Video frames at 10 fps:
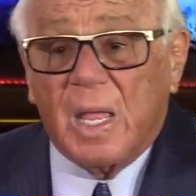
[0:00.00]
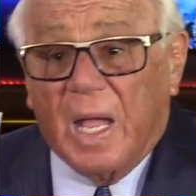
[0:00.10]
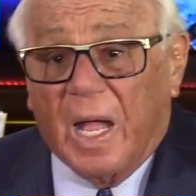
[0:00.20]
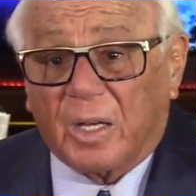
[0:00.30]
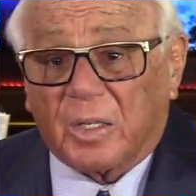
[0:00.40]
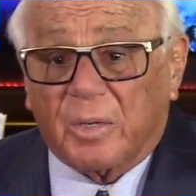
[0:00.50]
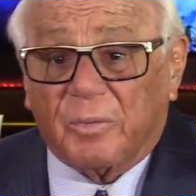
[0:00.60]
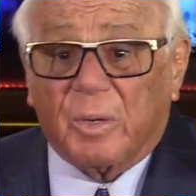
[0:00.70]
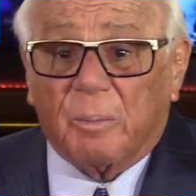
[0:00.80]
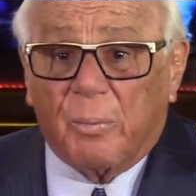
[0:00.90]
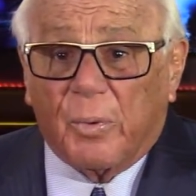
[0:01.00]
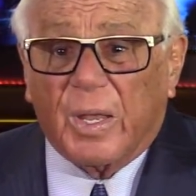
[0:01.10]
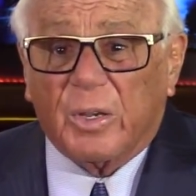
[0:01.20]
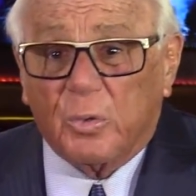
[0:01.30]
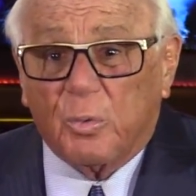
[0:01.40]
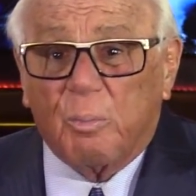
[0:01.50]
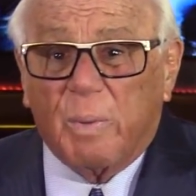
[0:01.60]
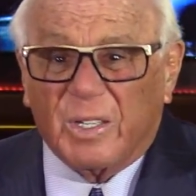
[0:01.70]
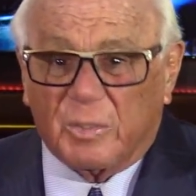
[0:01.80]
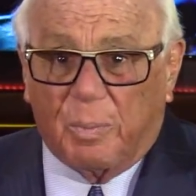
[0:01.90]
I'll give you a brand new
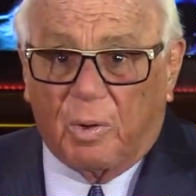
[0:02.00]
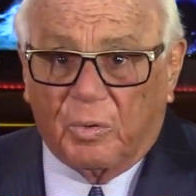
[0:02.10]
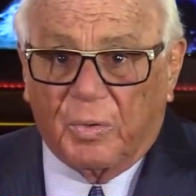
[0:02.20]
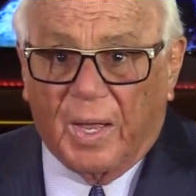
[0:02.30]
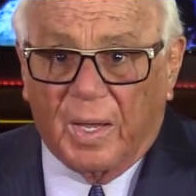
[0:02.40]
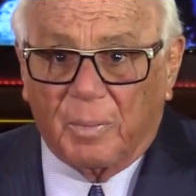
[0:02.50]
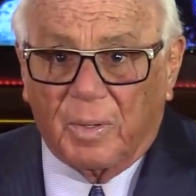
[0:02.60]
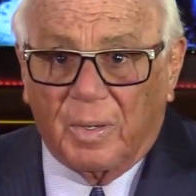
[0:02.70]
baseball diamond.